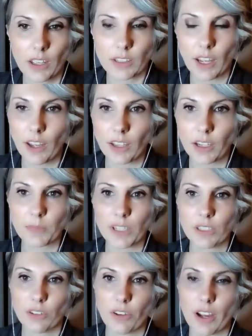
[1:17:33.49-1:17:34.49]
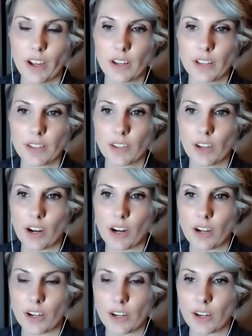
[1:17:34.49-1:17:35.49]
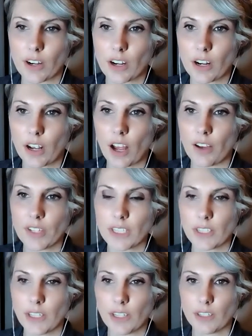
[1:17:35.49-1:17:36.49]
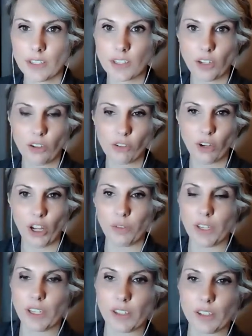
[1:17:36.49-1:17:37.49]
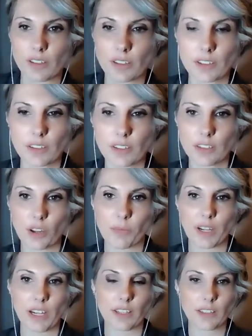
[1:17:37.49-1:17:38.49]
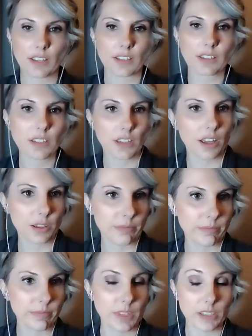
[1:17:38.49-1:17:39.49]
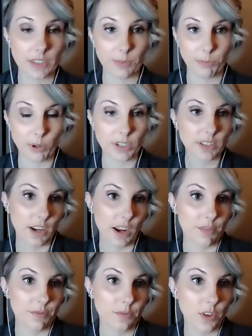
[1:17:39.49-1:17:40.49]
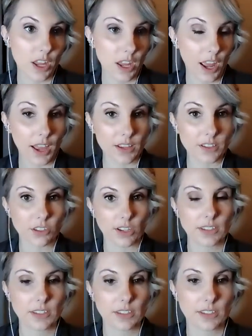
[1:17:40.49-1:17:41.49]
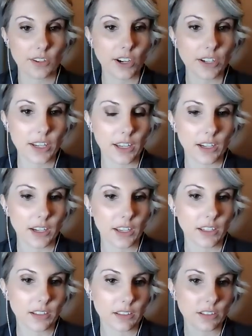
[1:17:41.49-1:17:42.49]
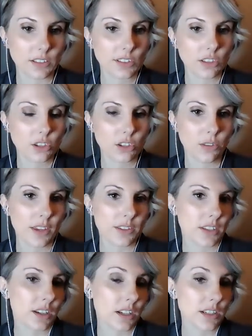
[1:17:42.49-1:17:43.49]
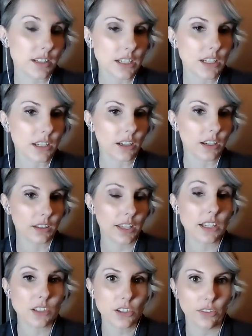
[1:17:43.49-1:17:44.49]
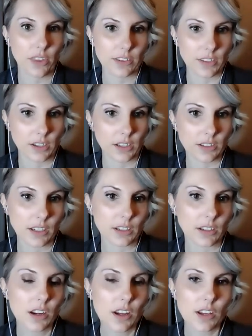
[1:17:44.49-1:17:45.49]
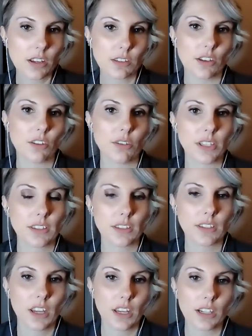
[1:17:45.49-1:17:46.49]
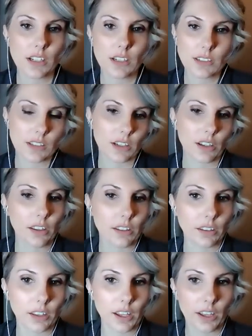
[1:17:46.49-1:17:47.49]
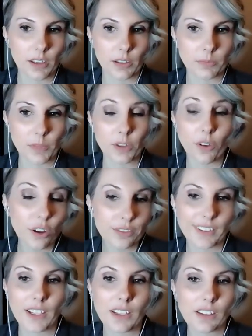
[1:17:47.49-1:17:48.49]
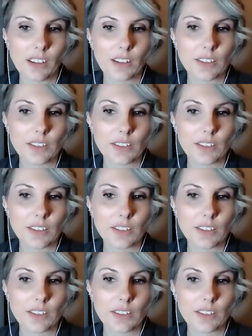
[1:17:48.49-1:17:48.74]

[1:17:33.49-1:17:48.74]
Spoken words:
Yeah. And I mean, you guys are obviously still growing in so many sense. The support staff has just started in 2019, late 2019. So it is still evolving.